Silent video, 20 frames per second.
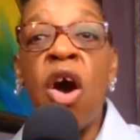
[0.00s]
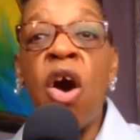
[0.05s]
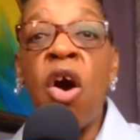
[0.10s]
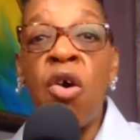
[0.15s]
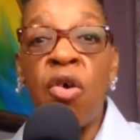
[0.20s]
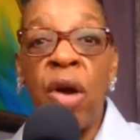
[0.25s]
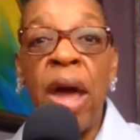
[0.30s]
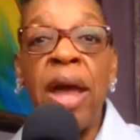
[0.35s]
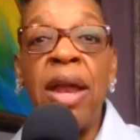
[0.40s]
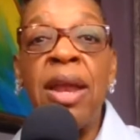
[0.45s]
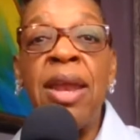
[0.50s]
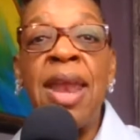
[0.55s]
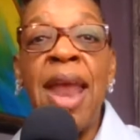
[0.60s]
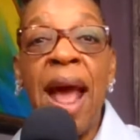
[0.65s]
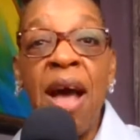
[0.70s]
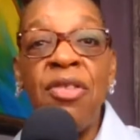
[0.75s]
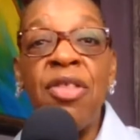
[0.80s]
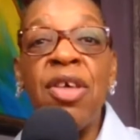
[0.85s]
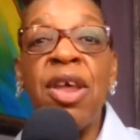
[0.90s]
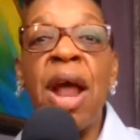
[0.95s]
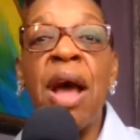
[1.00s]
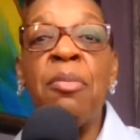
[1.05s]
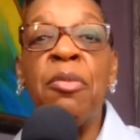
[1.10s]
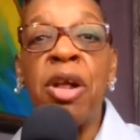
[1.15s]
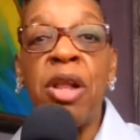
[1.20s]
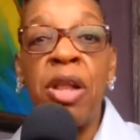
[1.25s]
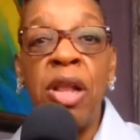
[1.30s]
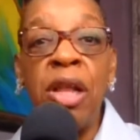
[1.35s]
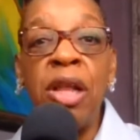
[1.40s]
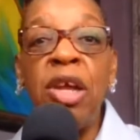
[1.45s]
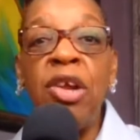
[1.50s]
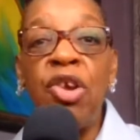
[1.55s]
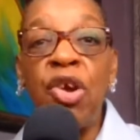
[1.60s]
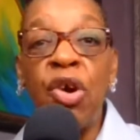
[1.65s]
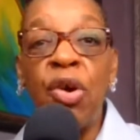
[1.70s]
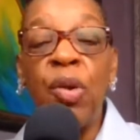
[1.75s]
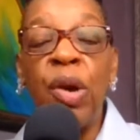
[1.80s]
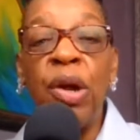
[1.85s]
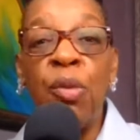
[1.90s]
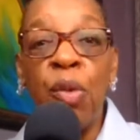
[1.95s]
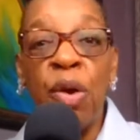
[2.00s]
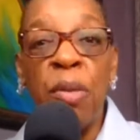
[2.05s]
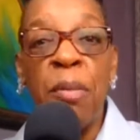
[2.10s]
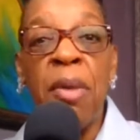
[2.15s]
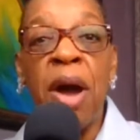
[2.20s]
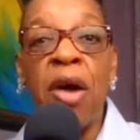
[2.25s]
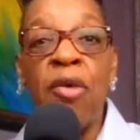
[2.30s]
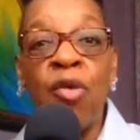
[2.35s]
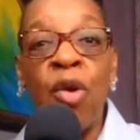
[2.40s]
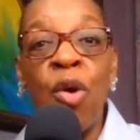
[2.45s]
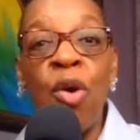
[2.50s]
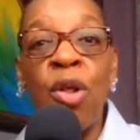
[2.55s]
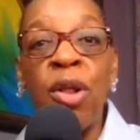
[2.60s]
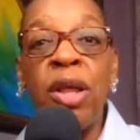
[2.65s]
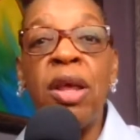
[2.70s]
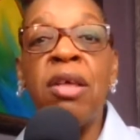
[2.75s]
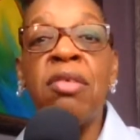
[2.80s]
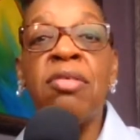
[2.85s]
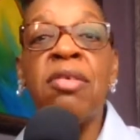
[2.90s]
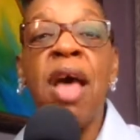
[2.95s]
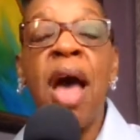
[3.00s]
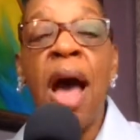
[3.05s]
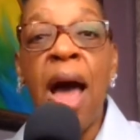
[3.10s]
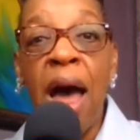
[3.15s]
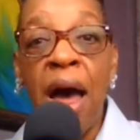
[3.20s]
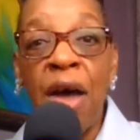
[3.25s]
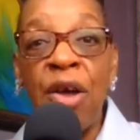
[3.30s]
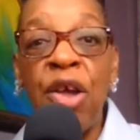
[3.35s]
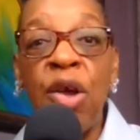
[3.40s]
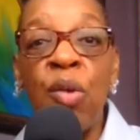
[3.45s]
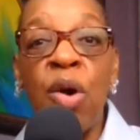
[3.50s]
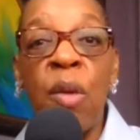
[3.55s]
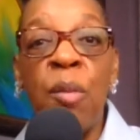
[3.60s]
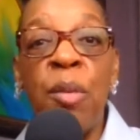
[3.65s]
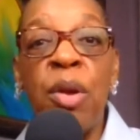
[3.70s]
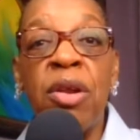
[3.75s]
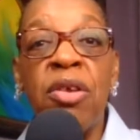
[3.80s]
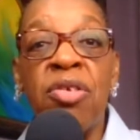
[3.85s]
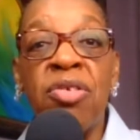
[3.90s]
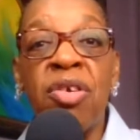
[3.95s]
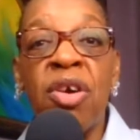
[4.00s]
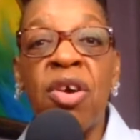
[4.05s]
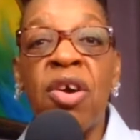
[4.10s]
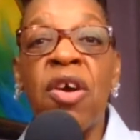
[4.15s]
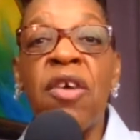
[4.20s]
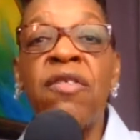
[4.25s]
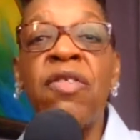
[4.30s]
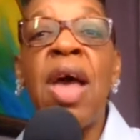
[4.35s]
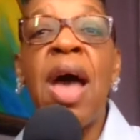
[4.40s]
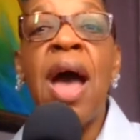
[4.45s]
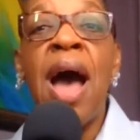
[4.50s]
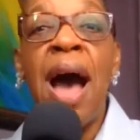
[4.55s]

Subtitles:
okay, now that I'm clearly knowing what my role is, how you want me to serve,